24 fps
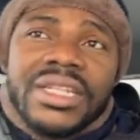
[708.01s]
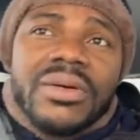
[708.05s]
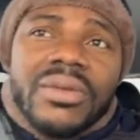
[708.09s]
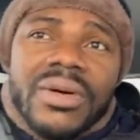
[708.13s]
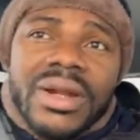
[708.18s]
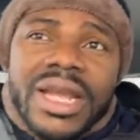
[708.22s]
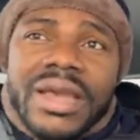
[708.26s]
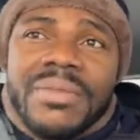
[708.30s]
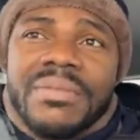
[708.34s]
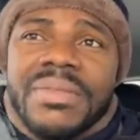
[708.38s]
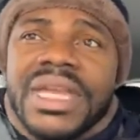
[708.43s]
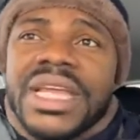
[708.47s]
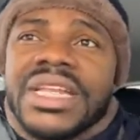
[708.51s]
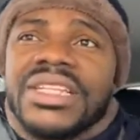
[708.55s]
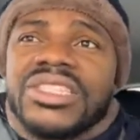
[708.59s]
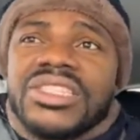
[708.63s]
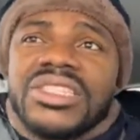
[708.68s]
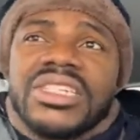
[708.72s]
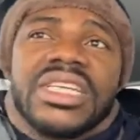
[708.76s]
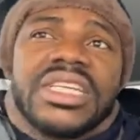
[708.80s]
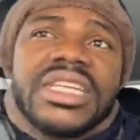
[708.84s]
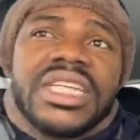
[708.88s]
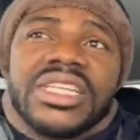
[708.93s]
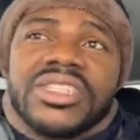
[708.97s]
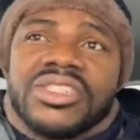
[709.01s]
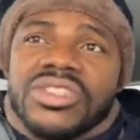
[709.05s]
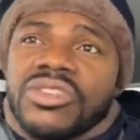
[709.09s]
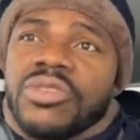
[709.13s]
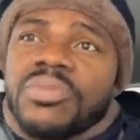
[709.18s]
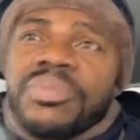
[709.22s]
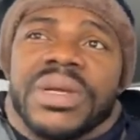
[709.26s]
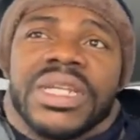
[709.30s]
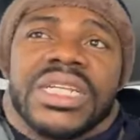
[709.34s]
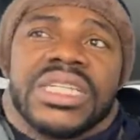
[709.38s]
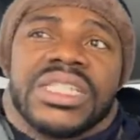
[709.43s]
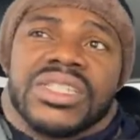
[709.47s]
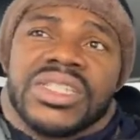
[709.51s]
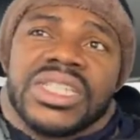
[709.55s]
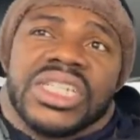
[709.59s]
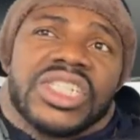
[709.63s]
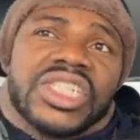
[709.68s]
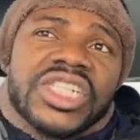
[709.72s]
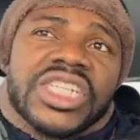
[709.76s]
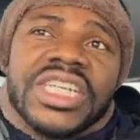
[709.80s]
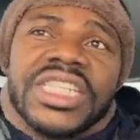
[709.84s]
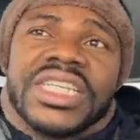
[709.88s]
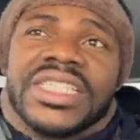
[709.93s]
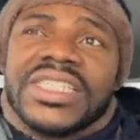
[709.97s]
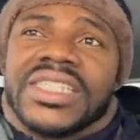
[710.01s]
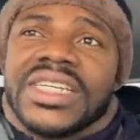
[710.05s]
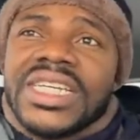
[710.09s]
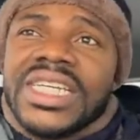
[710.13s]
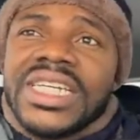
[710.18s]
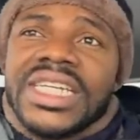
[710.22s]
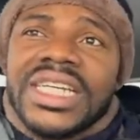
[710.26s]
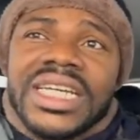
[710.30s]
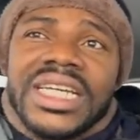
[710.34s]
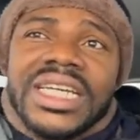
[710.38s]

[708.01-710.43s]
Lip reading: You know what I mean? Teenage stupid decisions,